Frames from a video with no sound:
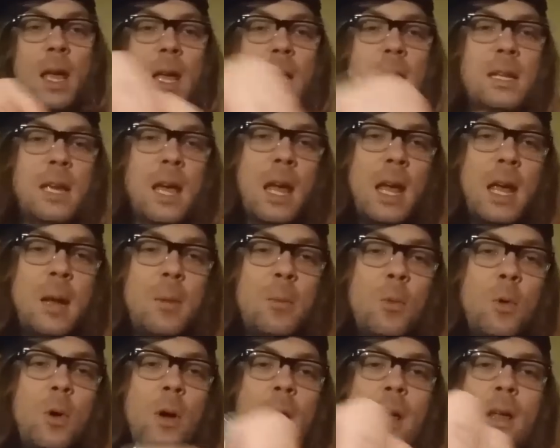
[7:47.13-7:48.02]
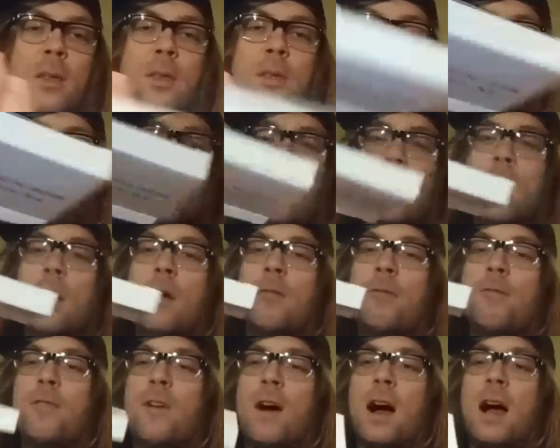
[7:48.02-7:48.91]
It came with
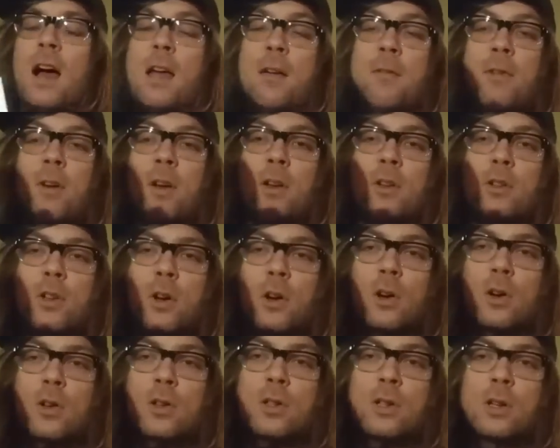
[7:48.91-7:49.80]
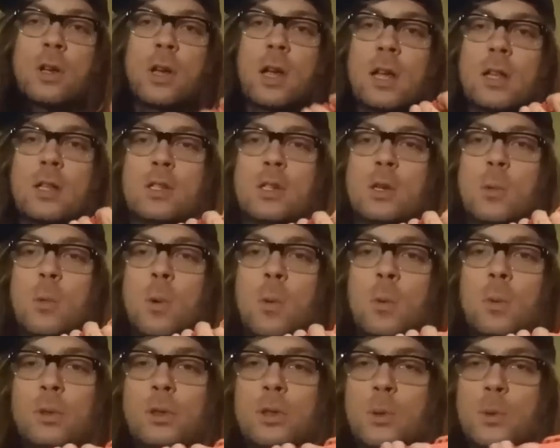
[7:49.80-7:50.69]
5 darts, and so
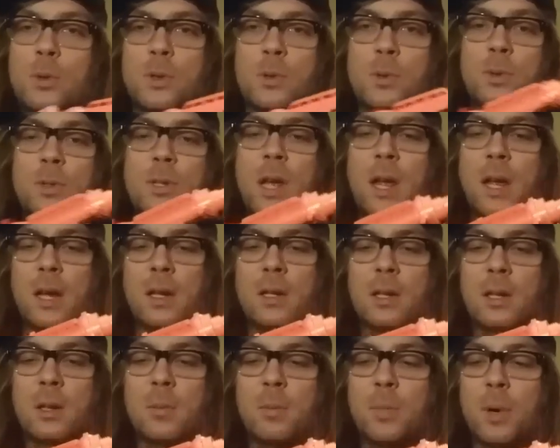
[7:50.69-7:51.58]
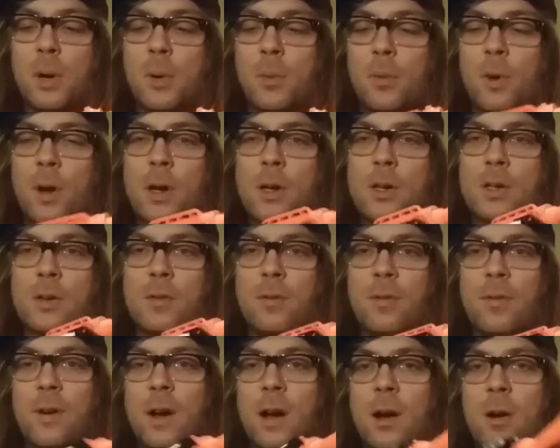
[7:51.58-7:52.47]
what we'll do is we'll take it to the butt range
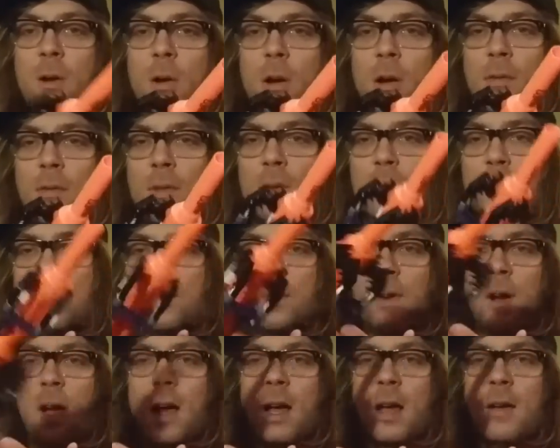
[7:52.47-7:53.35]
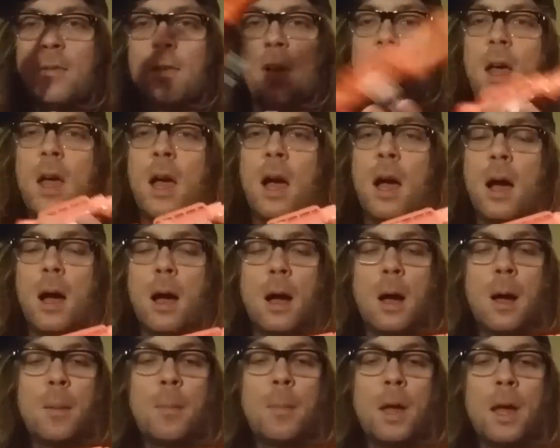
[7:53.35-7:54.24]
and fire off those 5,
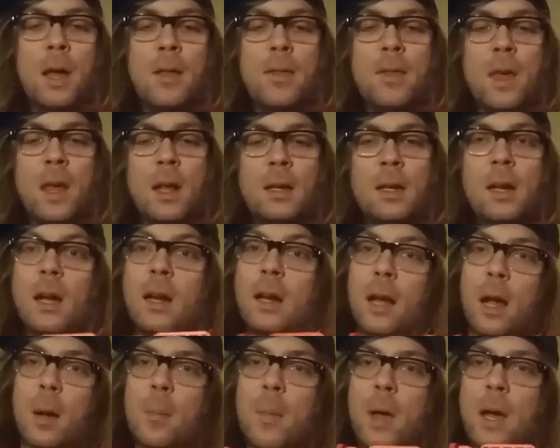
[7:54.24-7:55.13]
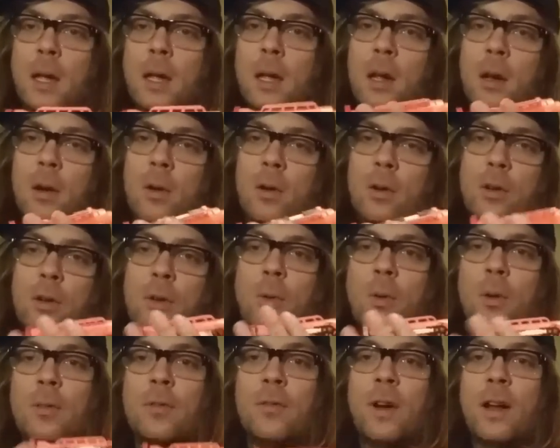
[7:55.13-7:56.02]
and then kind of come back here and
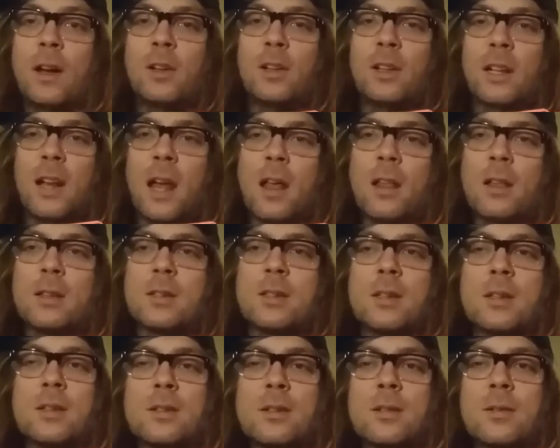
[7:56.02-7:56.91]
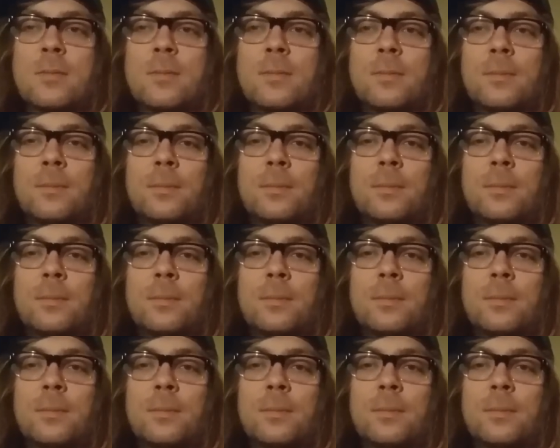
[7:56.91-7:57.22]
do a final analysis.